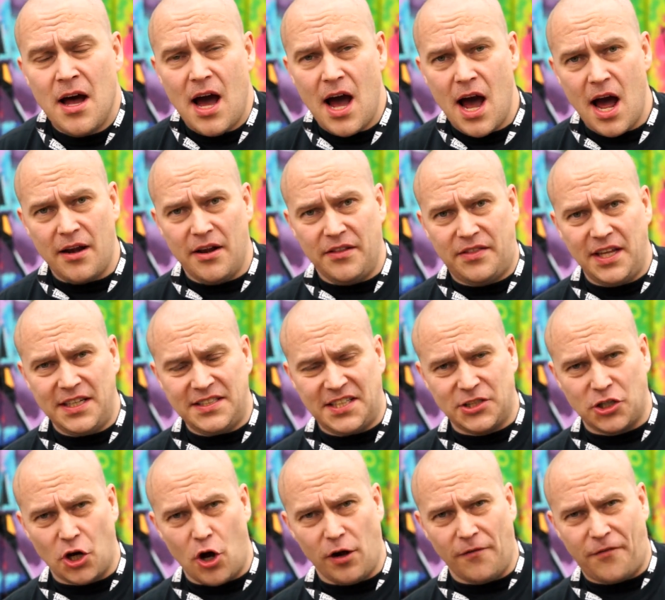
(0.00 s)
And this
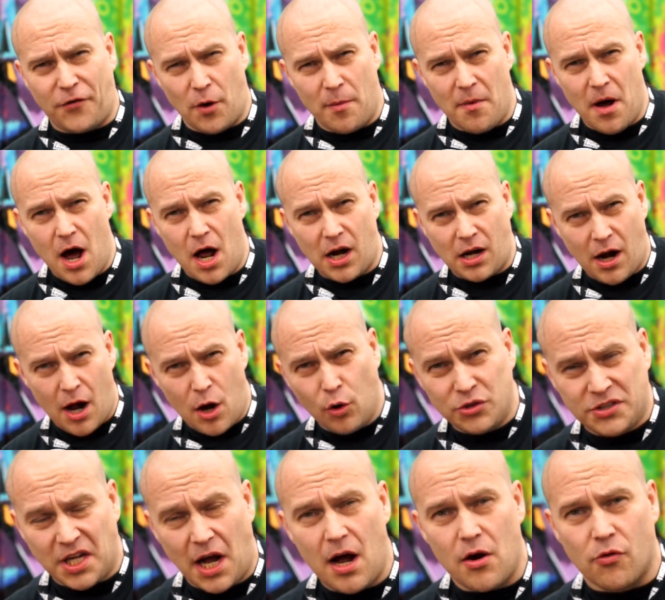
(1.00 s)
is all from
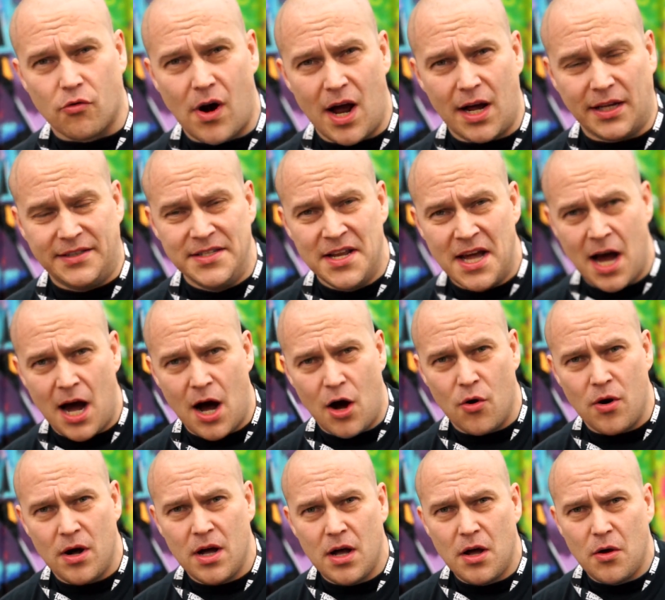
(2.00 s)
Rauta right
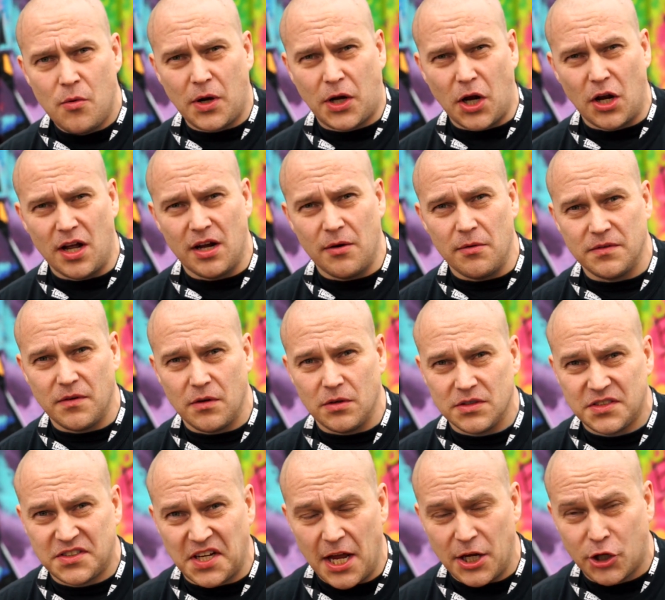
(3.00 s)
now. We're gonna
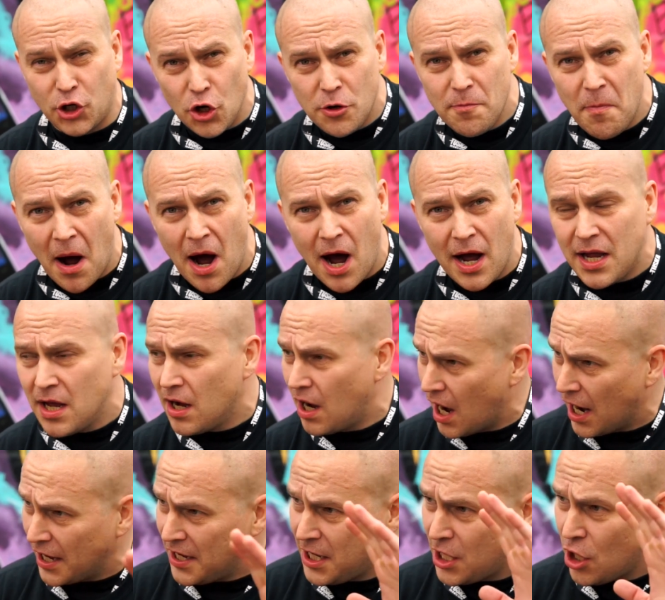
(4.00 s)
say goodbye,
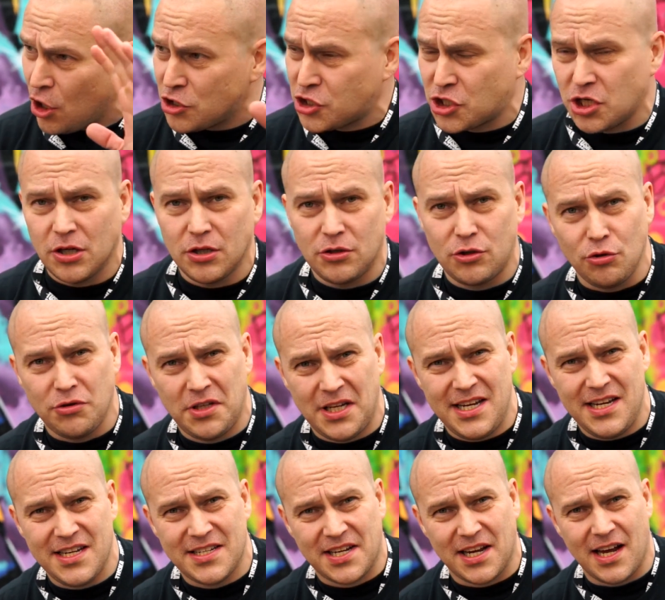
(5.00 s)
adios to
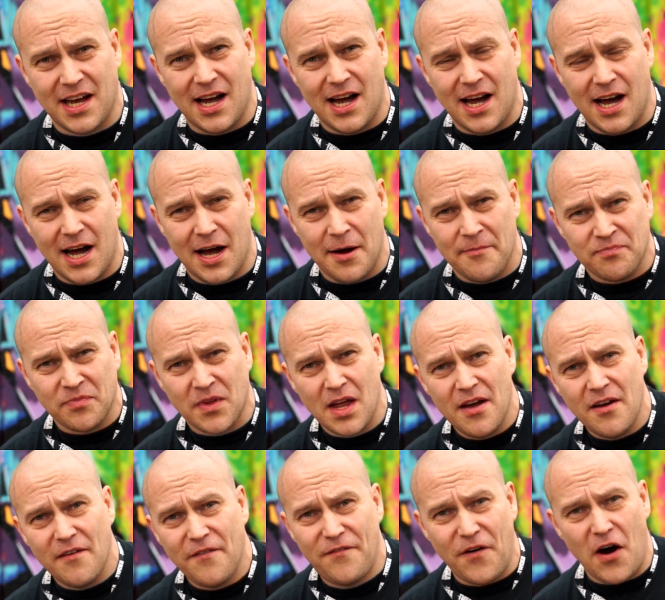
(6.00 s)
these um,
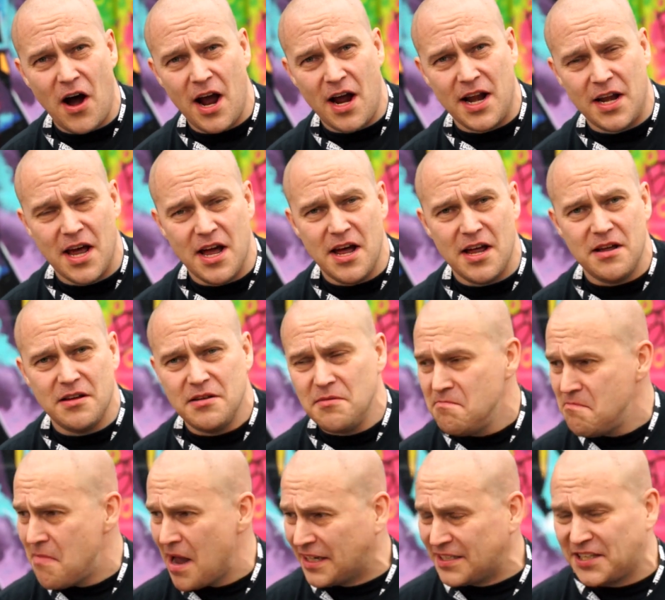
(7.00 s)
fine uh,
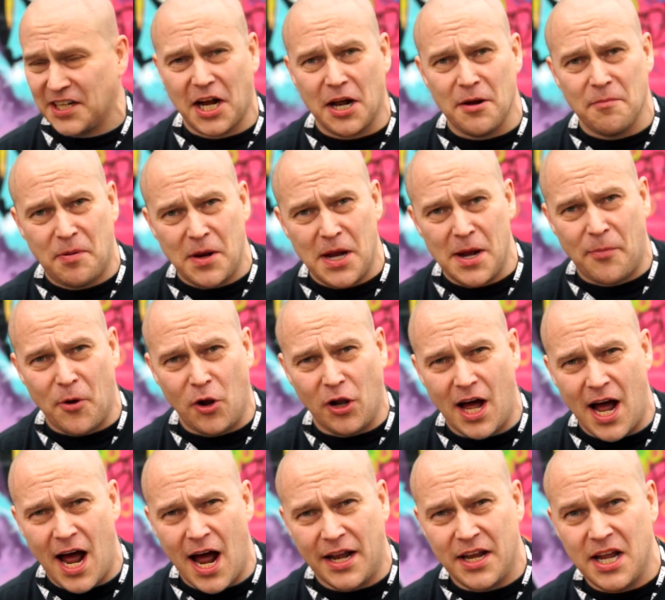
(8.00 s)
Mexican
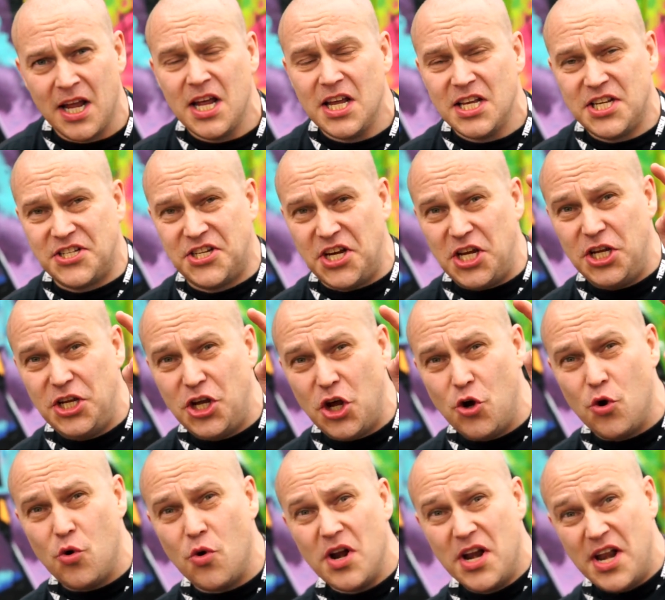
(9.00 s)
people and see
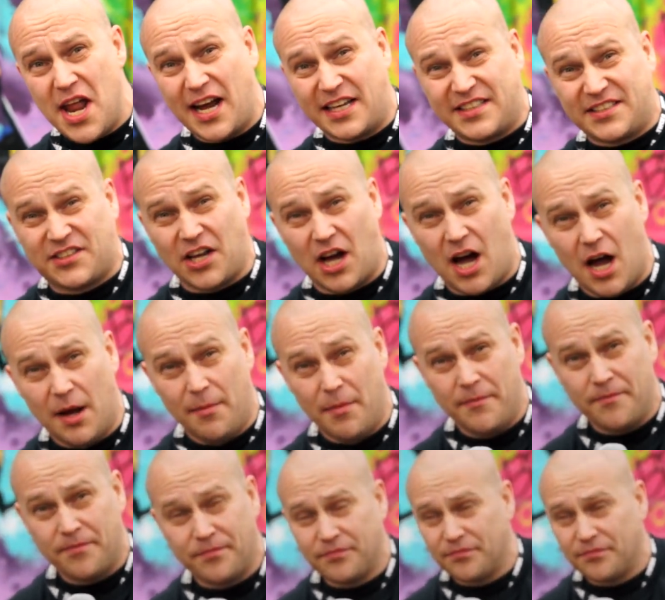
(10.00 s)
you next time.